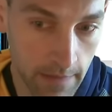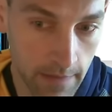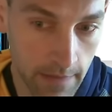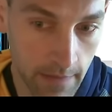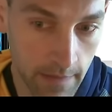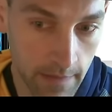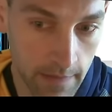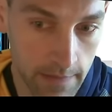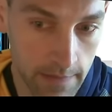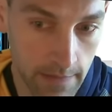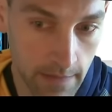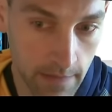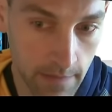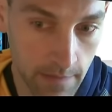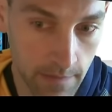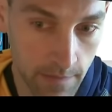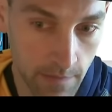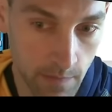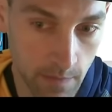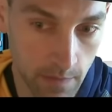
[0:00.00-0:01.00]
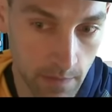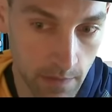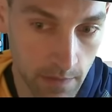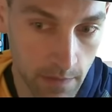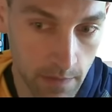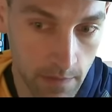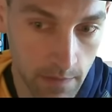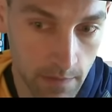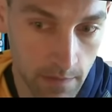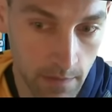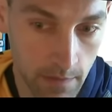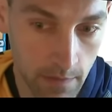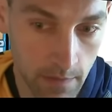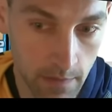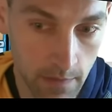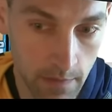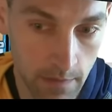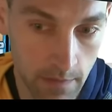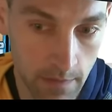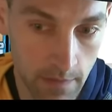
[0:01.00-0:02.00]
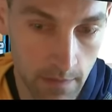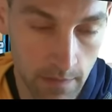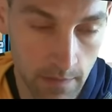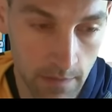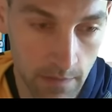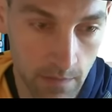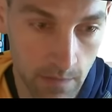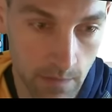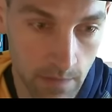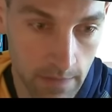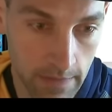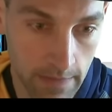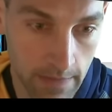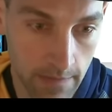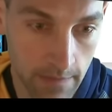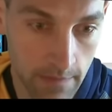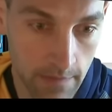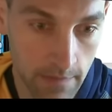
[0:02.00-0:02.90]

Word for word: and then cycle for the dual land,